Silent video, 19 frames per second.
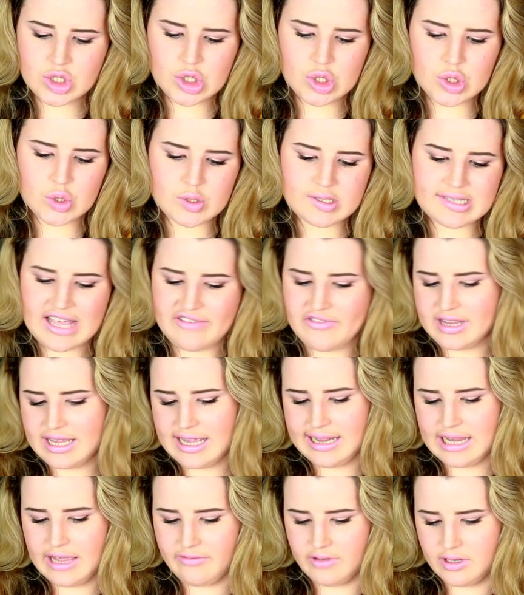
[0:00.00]

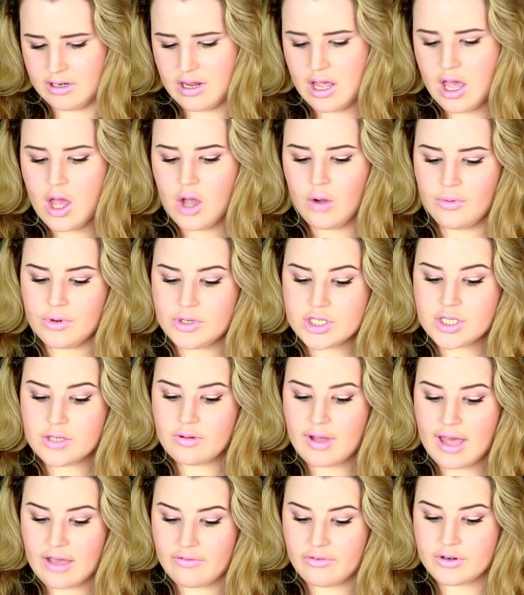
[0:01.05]
2711, would
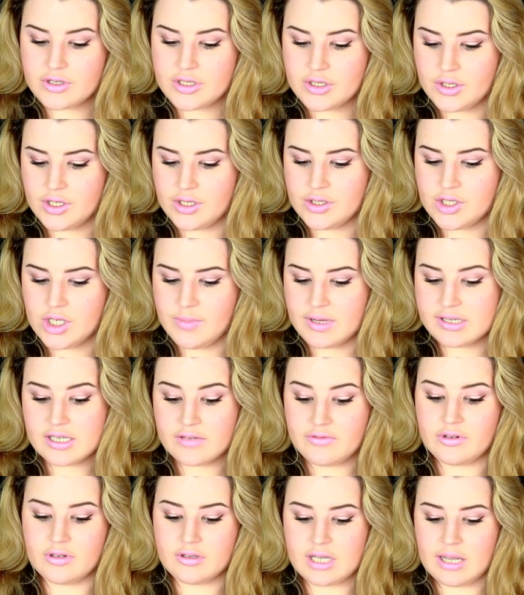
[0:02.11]
you ever do YouTube as
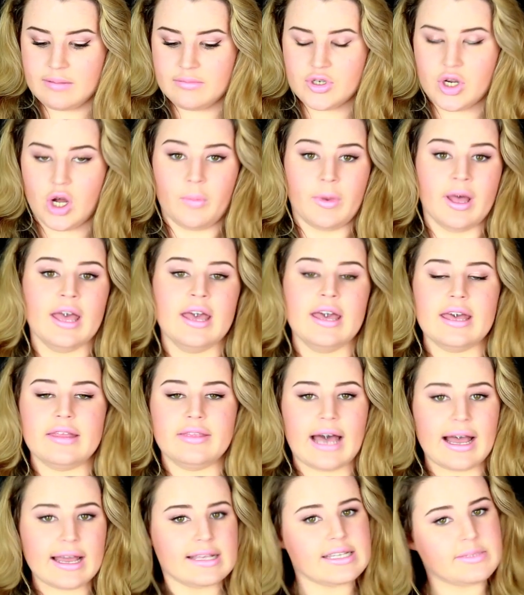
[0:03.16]
a full-time job?
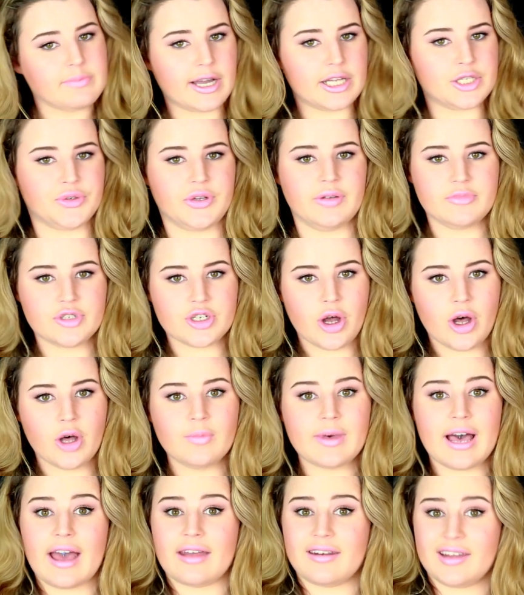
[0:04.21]
That is my dream
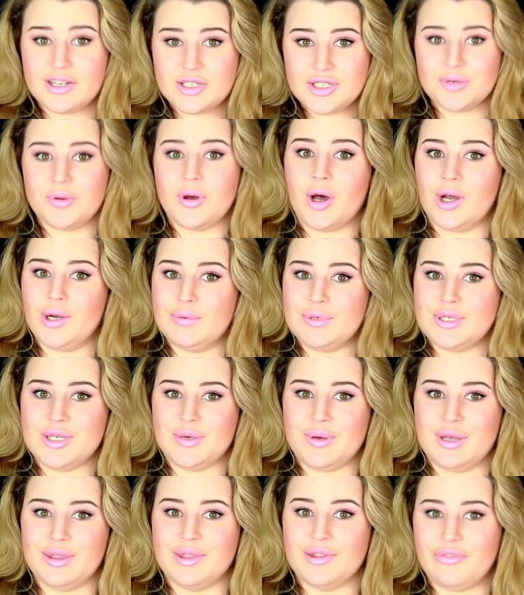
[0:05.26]
job, and I do hope
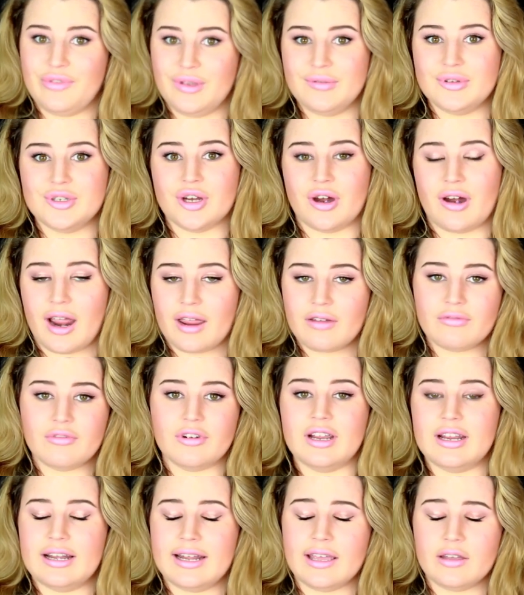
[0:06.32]
to in the future. I
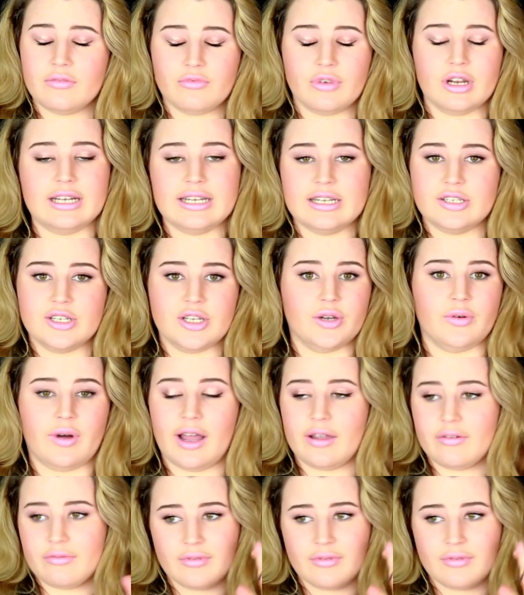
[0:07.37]
really, really do.